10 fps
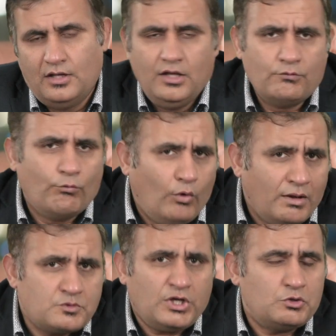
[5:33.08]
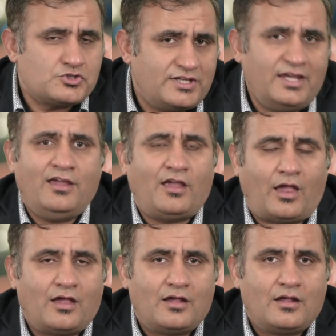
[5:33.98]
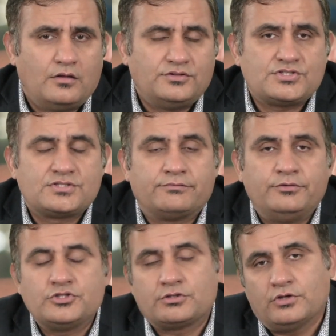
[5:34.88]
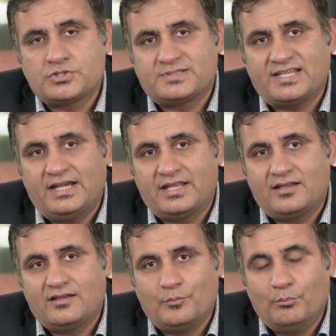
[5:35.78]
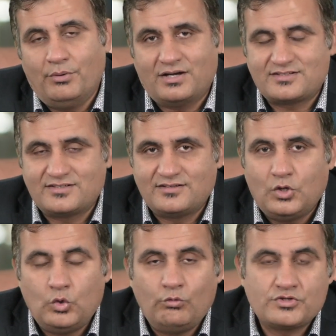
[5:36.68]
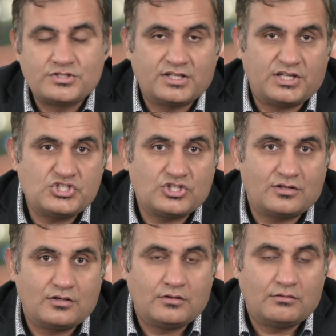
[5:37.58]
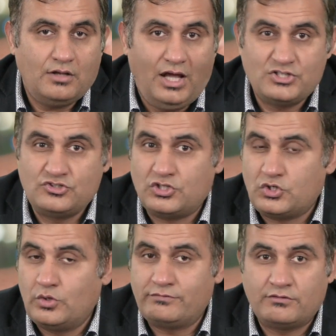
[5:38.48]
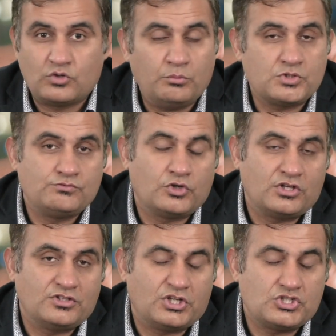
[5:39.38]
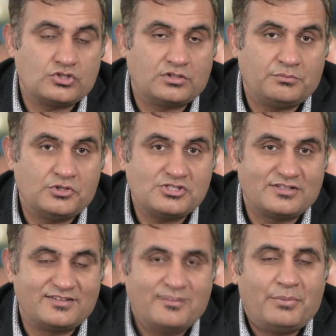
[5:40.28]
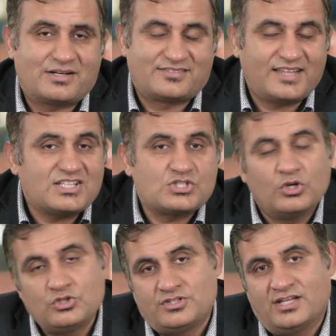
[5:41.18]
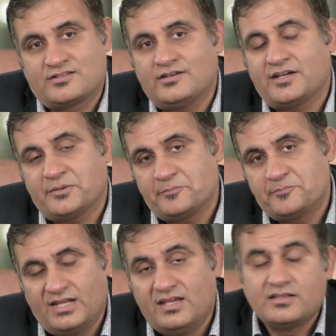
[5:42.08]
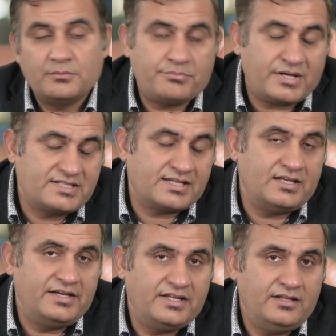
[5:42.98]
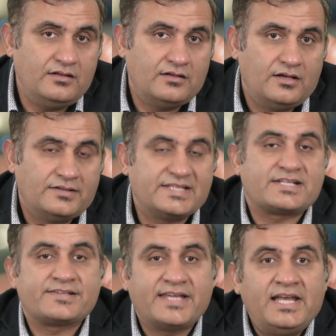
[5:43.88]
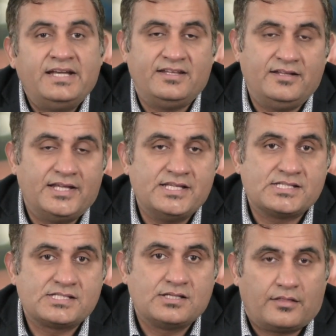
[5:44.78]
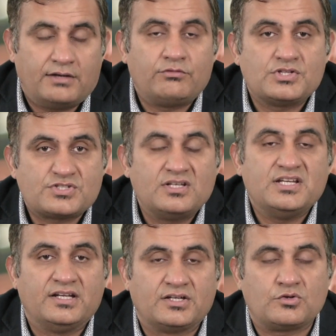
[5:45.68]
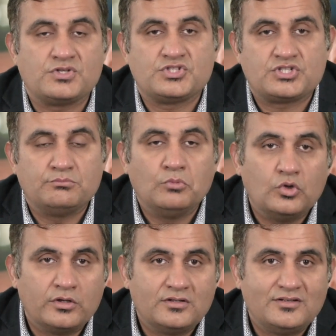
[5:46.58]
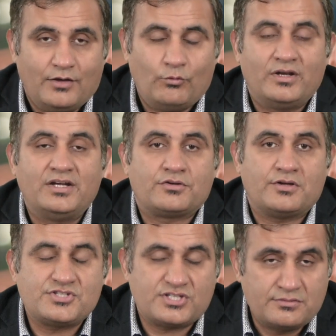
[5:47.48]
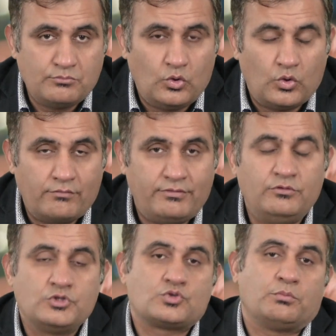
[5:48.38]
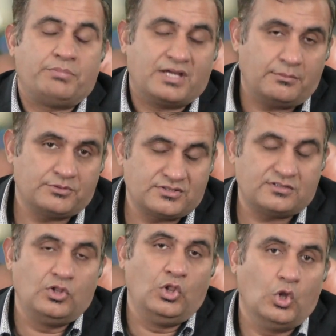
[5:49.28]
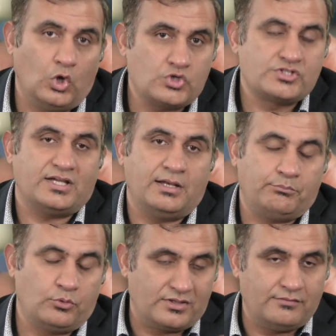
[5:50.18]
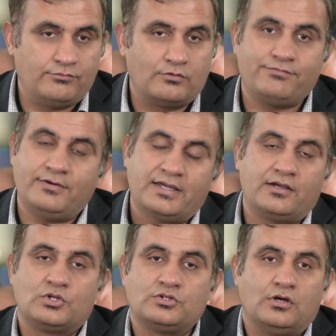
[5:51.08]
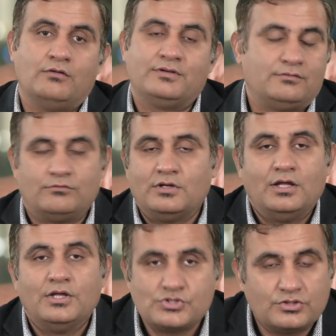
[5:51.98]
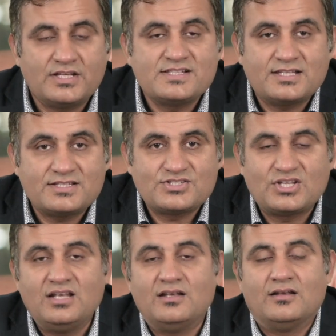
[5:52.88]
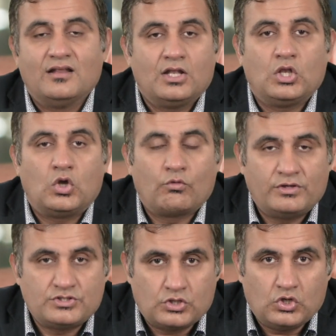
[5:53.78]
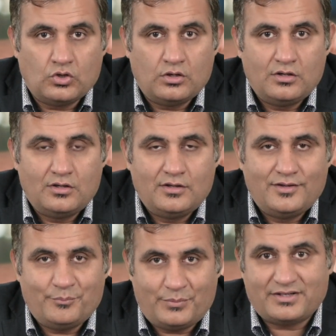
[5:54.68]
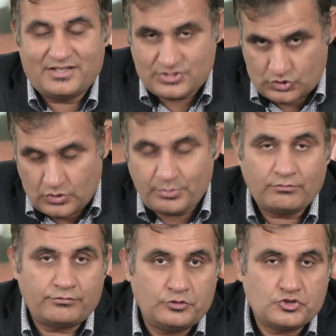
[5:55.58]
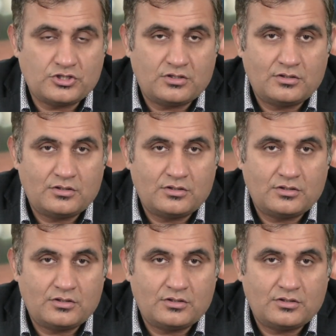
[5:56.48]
What I'm trying to say here, this is the future of hospitality. But who was in the kitchen? I do not know if the robots working in the kitchen, the person, but that's going to take time. The practicality, the reality is that we're still in a transition mode. We're in transition mode when we used to pick up the logs and put in the wood fire into the oven. So things are still a long way to go, but it's going to be our future.